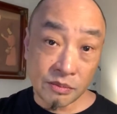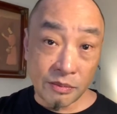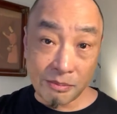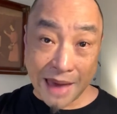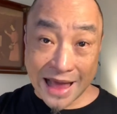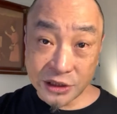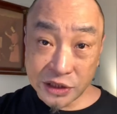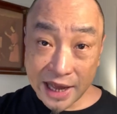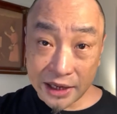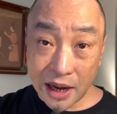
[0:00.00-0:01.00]
match
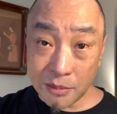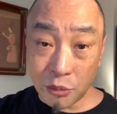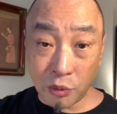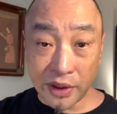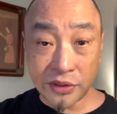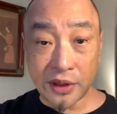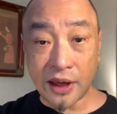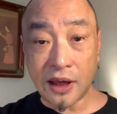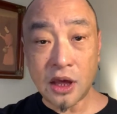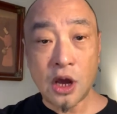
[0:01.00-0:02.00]
that up with
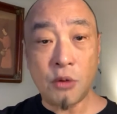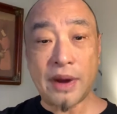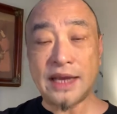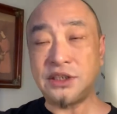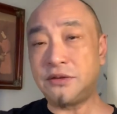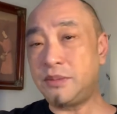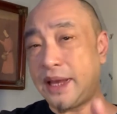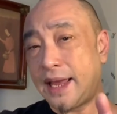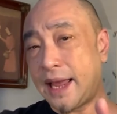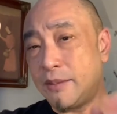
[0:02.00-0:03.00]
ways of
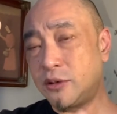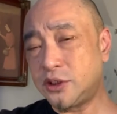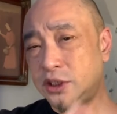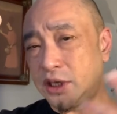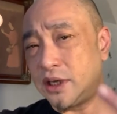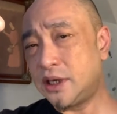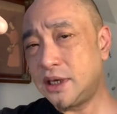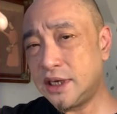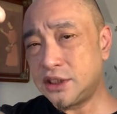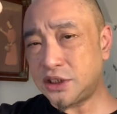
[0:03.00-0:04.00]
being able to
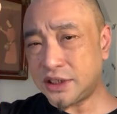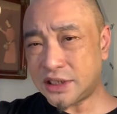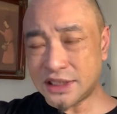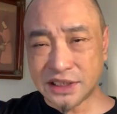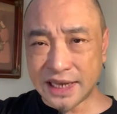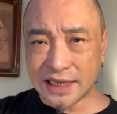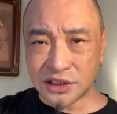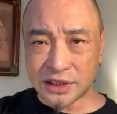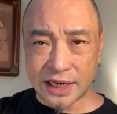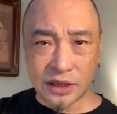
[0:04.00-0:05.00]
suggest
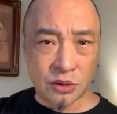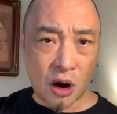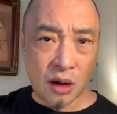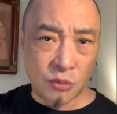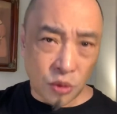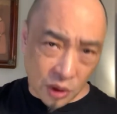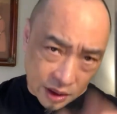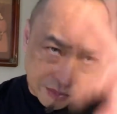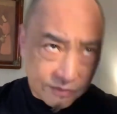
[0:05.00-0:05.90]
things that are more